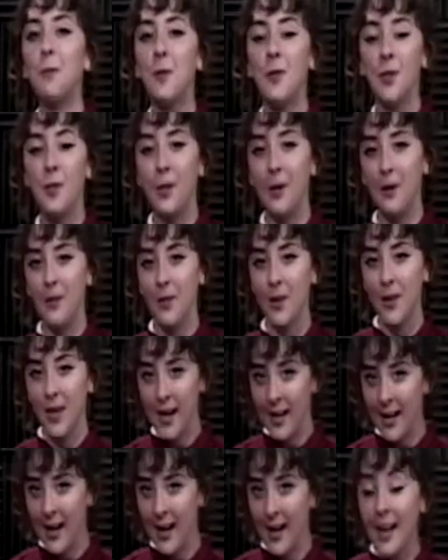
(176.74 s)
with a low of
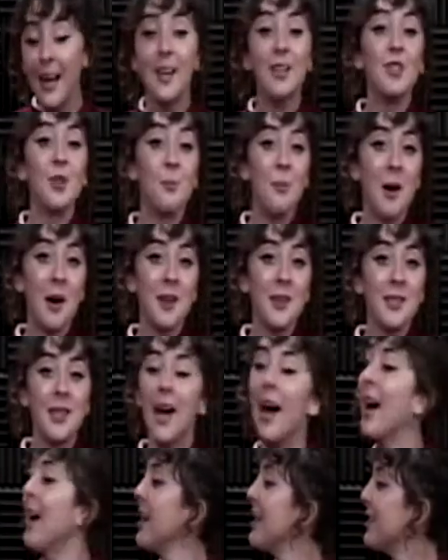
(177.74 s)
39, and tomorrow's
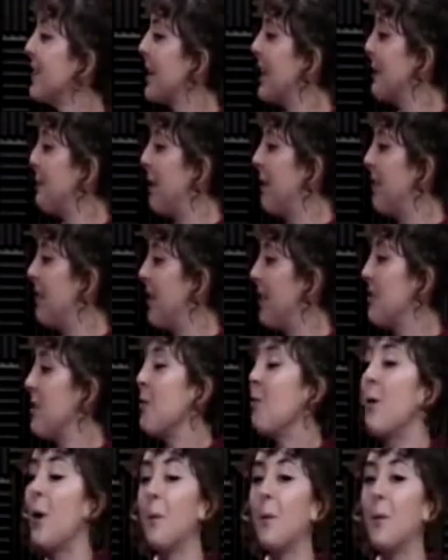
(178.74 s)
high is going to be
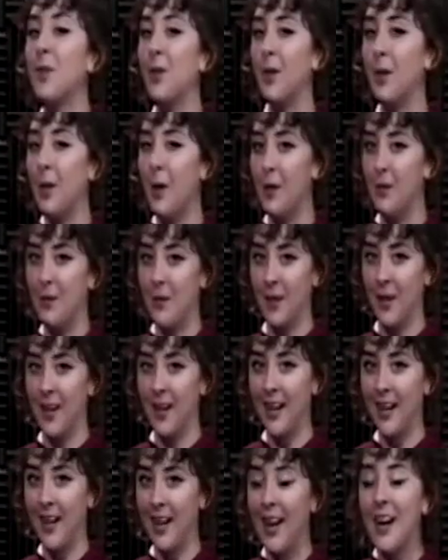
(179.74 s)
51 with a low of
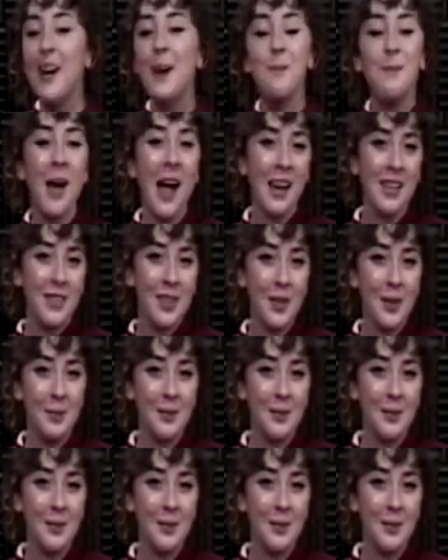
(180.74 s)
30. Back to you,